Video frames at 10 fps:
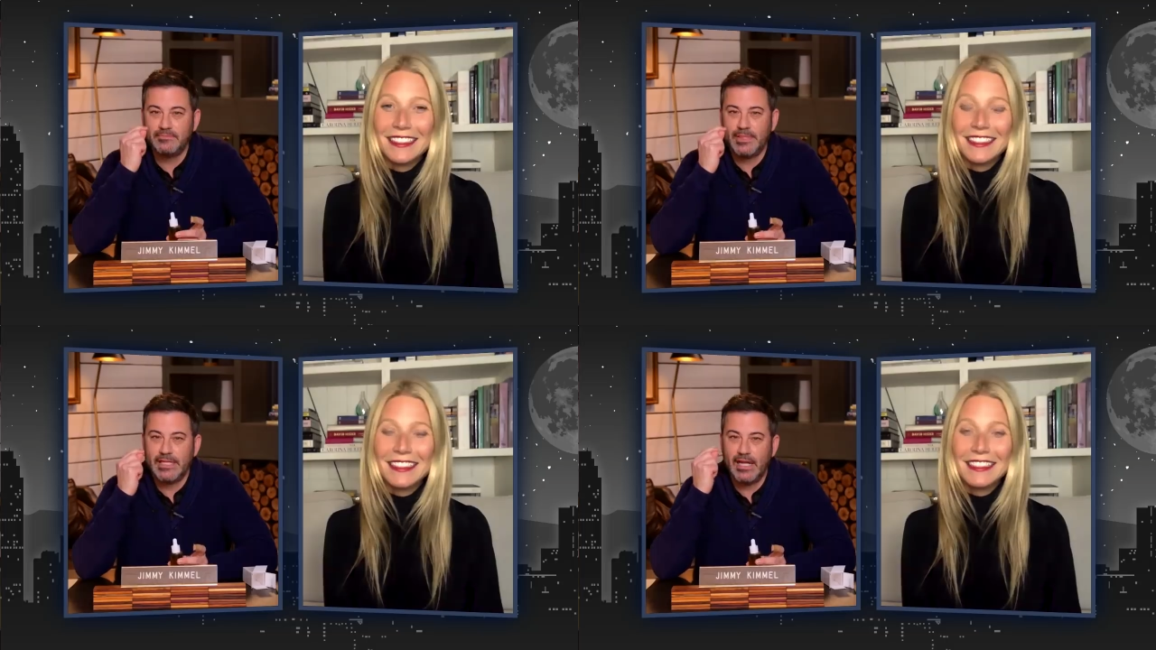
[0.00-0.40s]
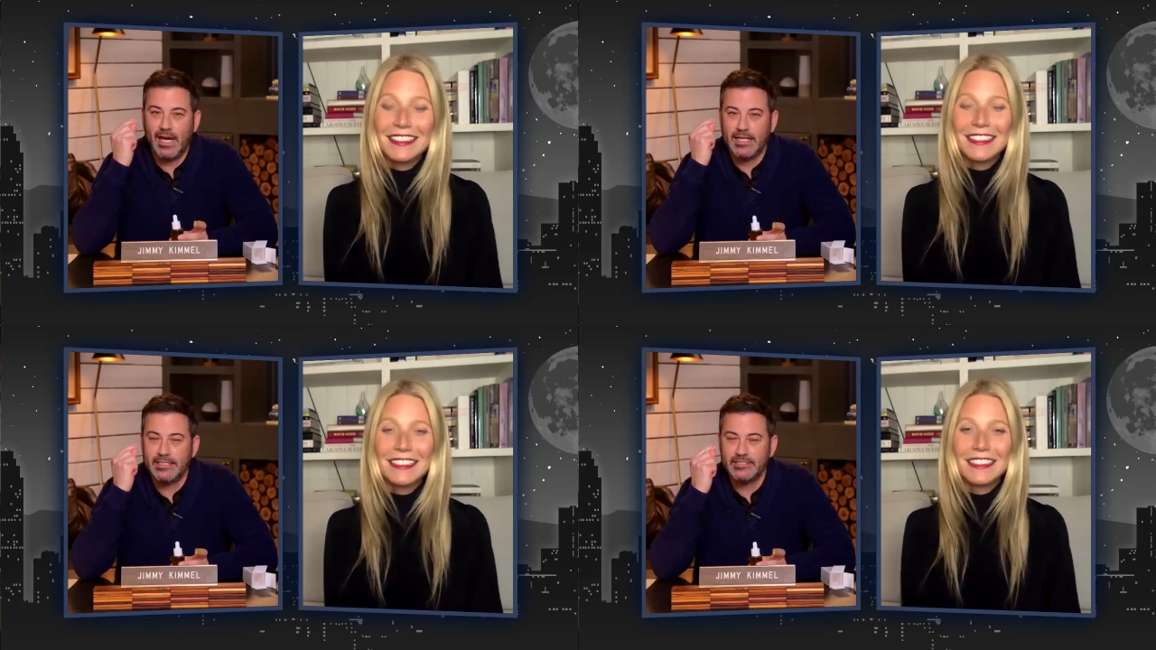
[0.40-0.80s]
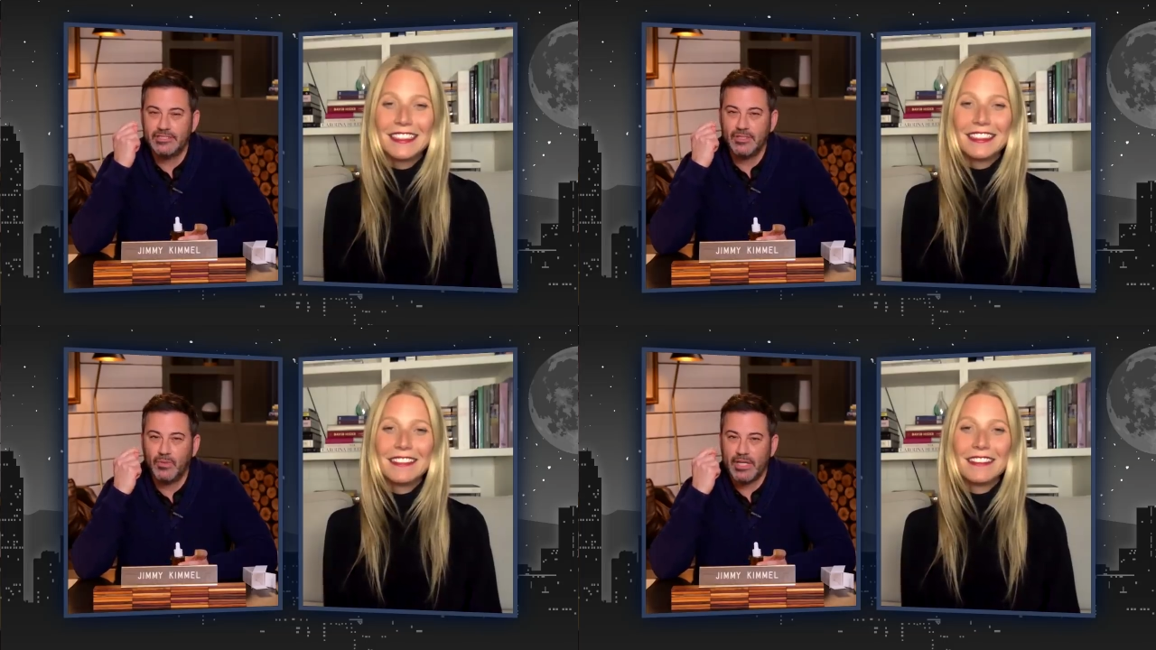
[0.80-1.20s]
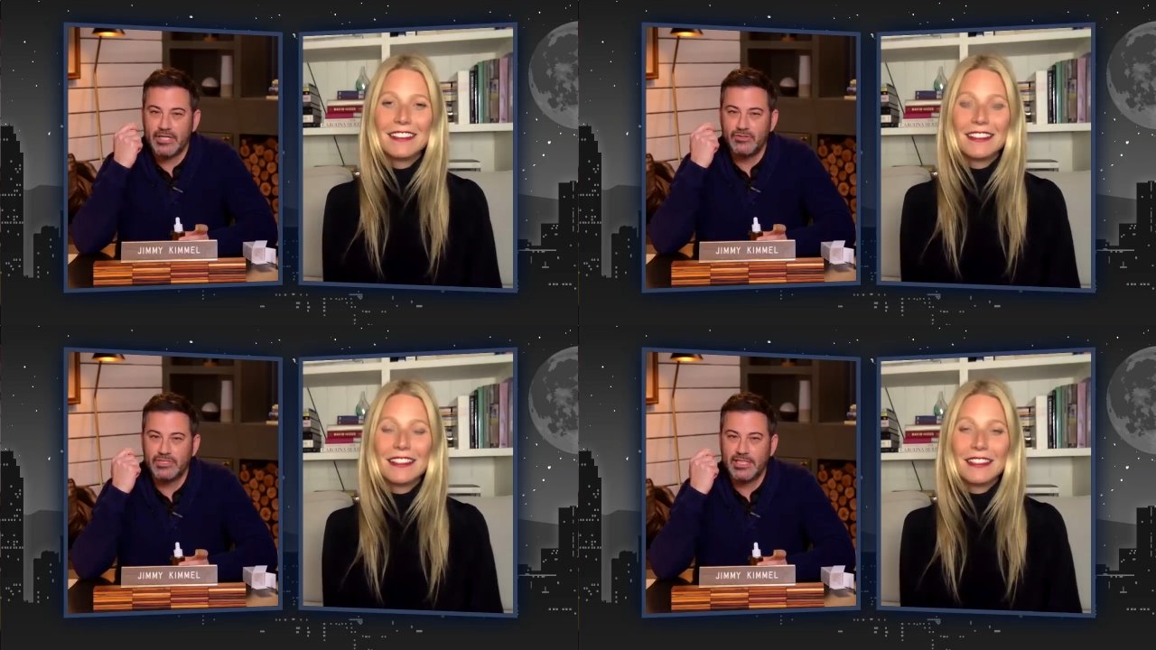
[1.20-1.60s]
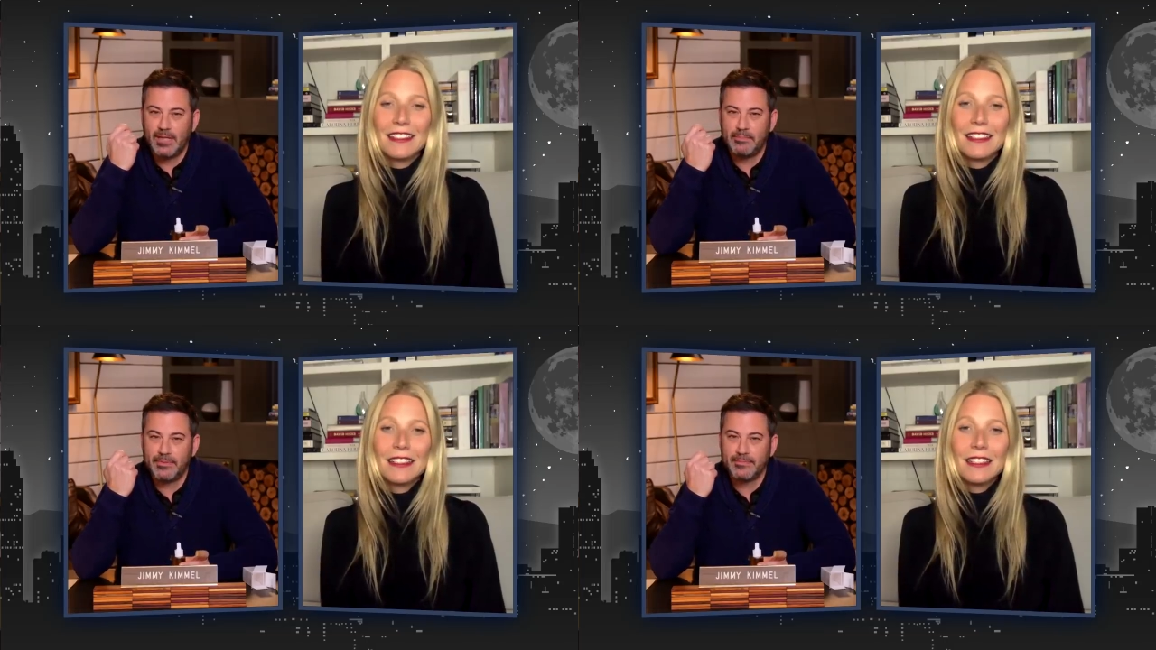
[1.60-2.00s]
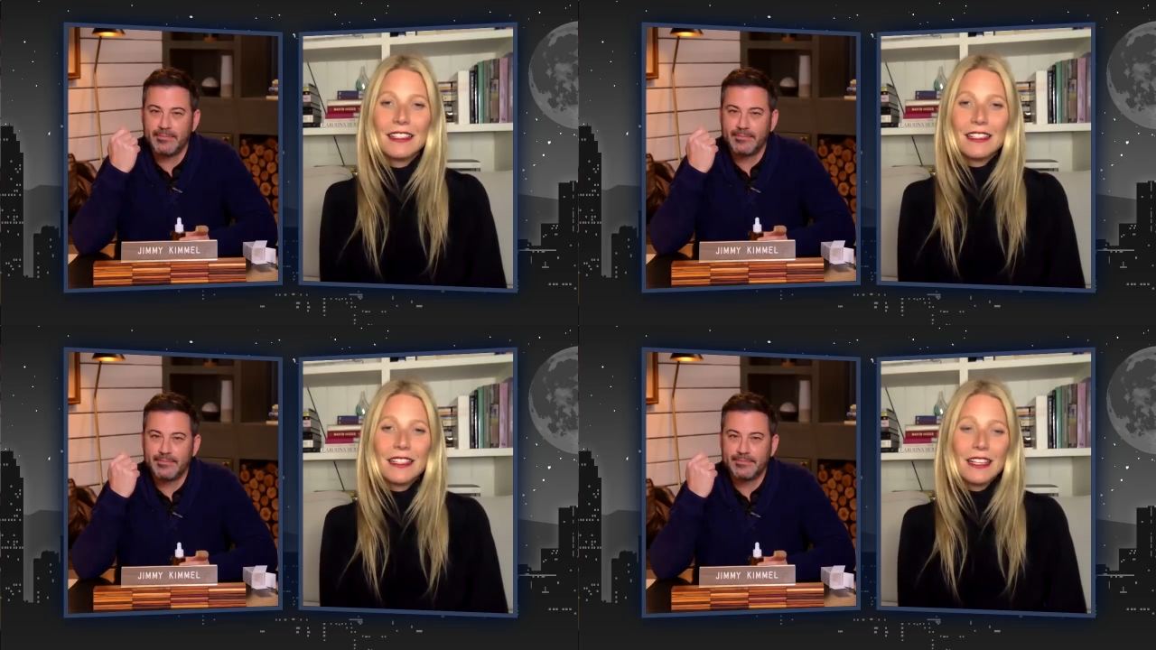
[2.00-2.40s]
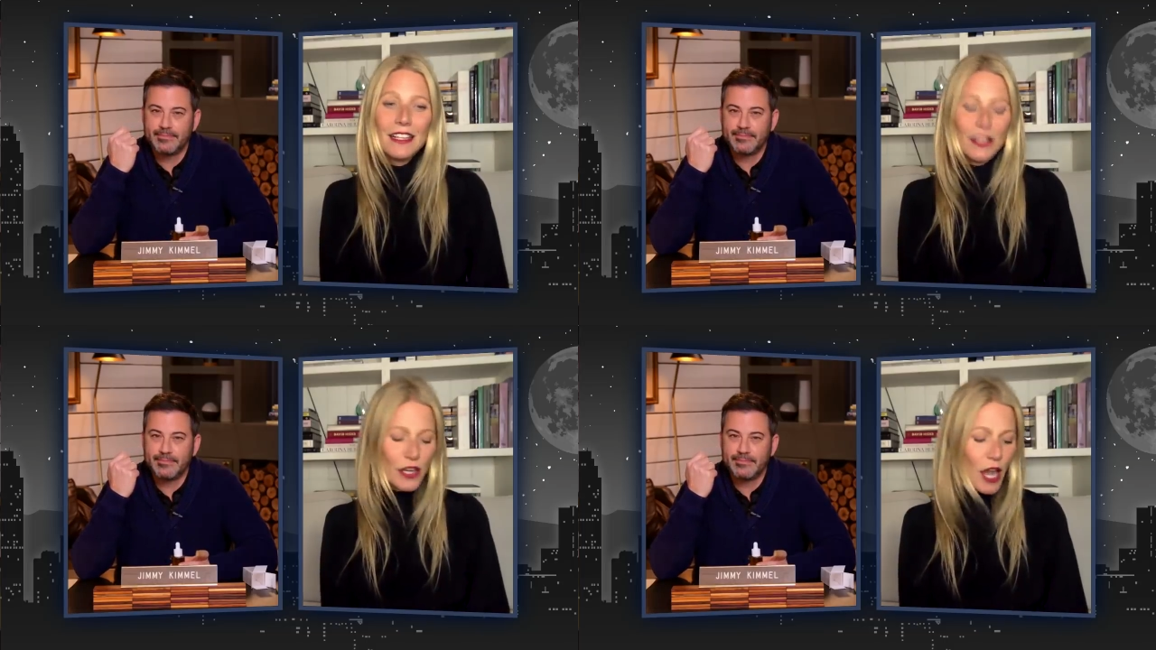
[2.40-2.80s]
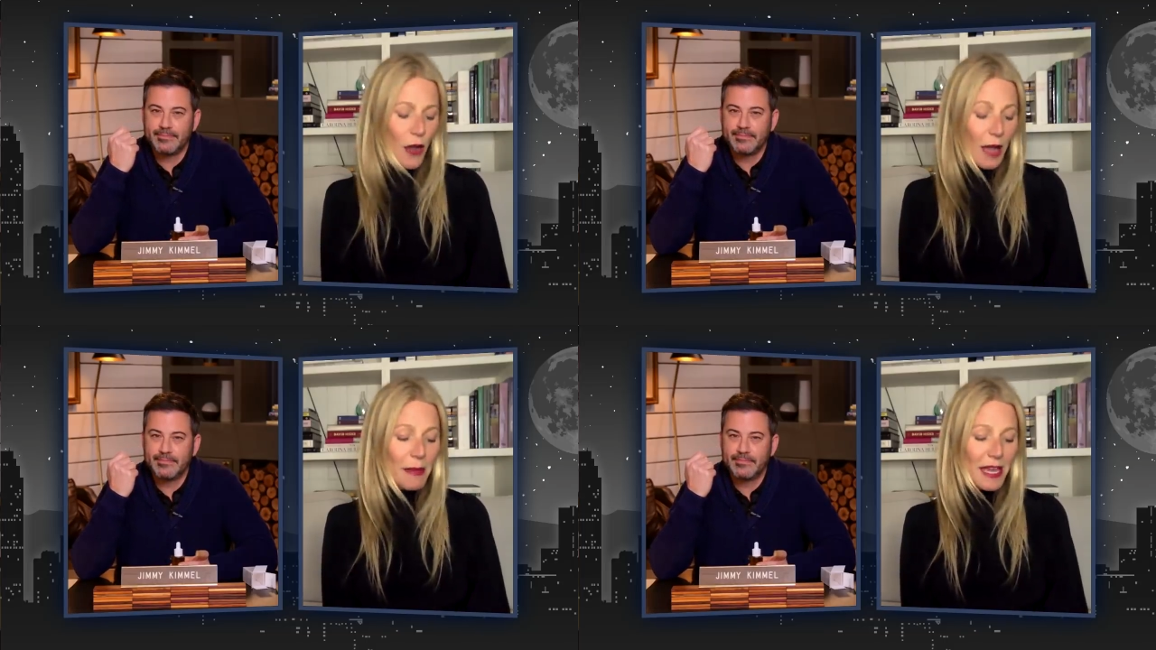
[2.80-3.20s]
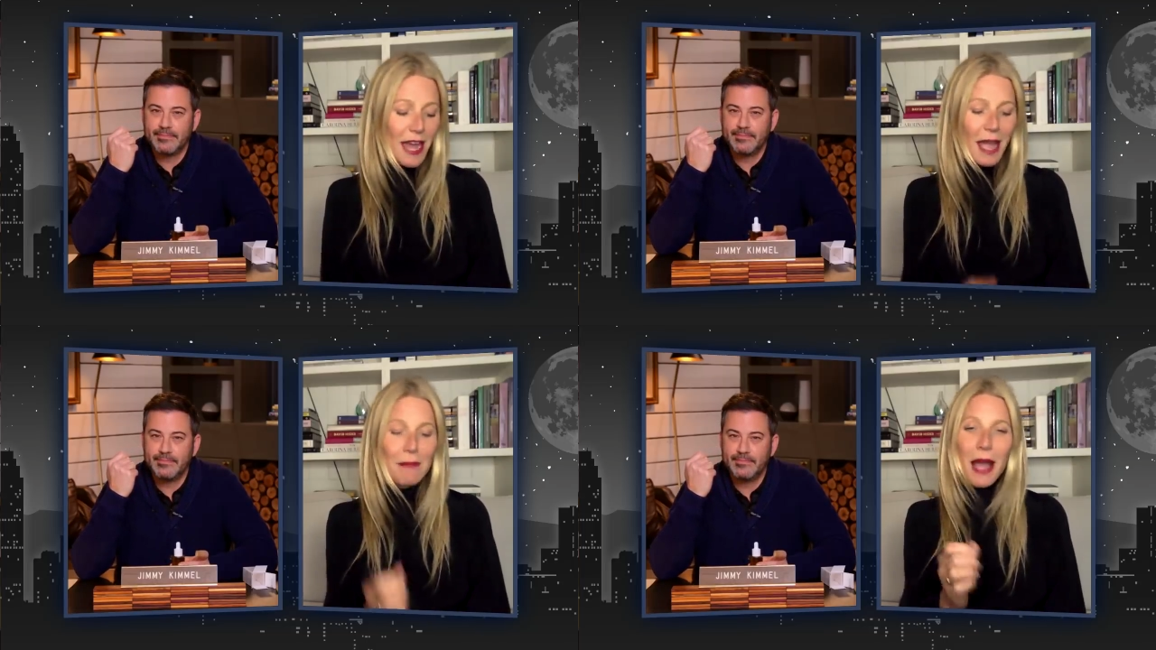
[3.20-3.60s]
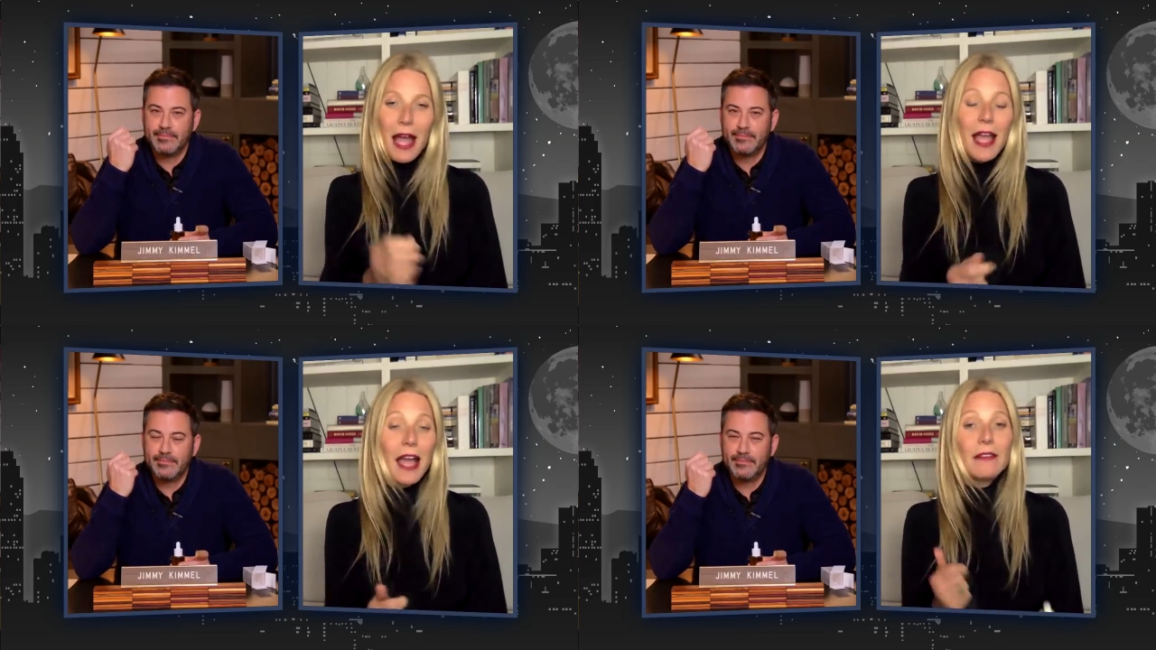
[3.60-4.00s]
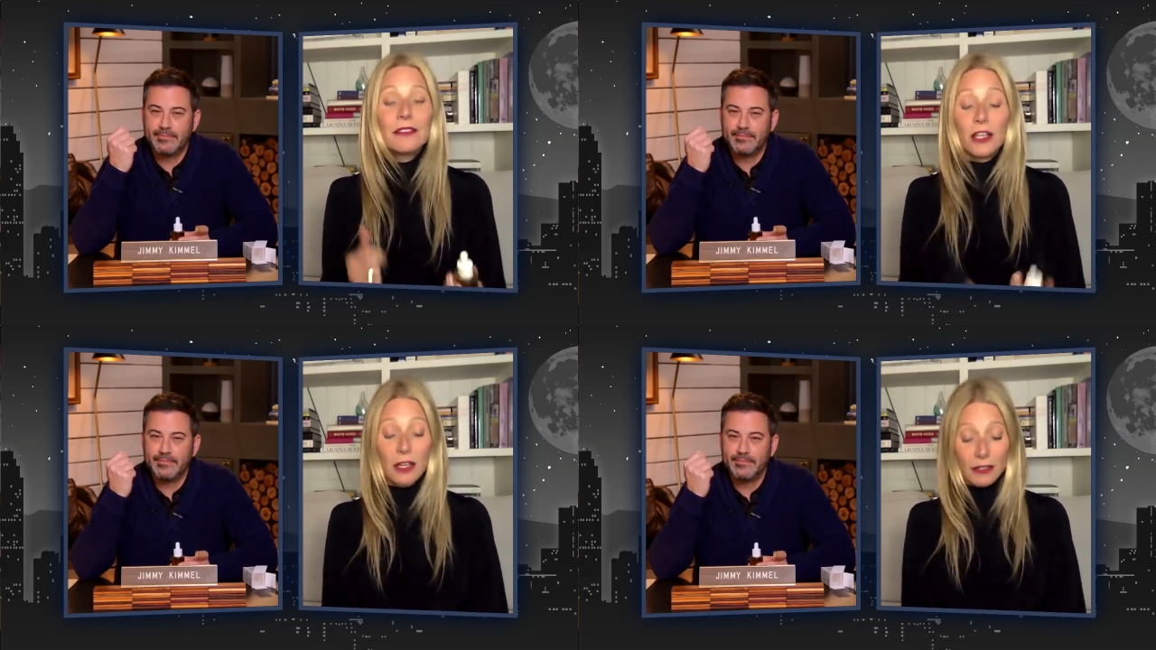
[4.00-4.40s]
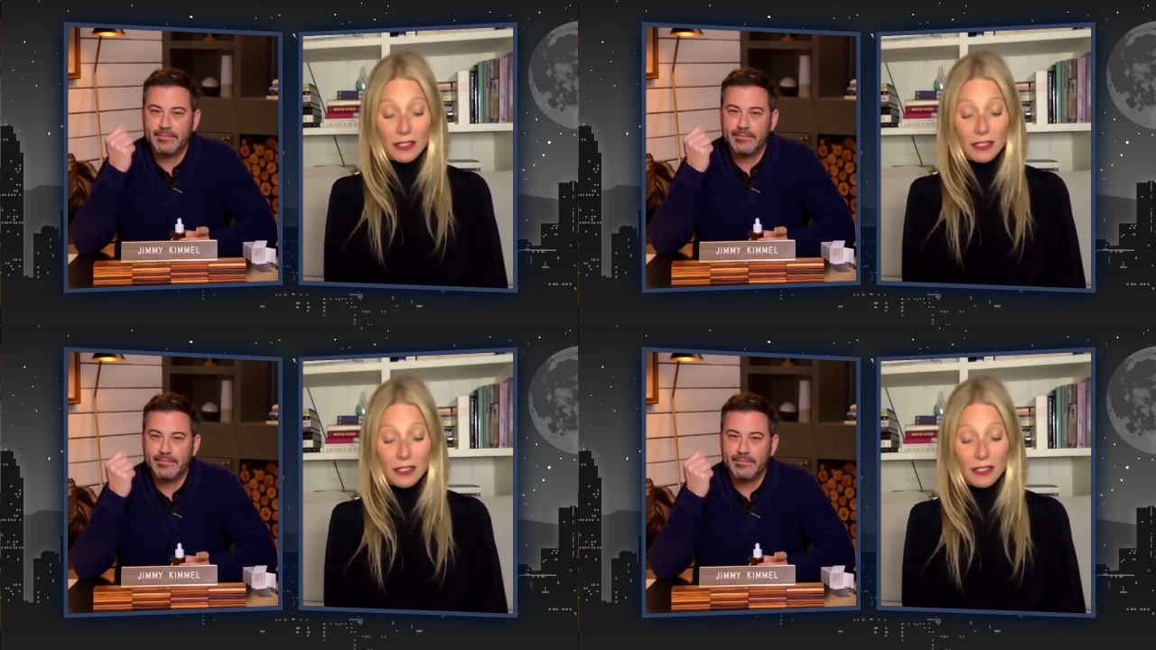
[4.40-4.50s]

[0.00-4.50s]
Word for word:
Speaker 1: bit on because you don't want to use it up?
Speaker 2: No, I mean, I, I, I look,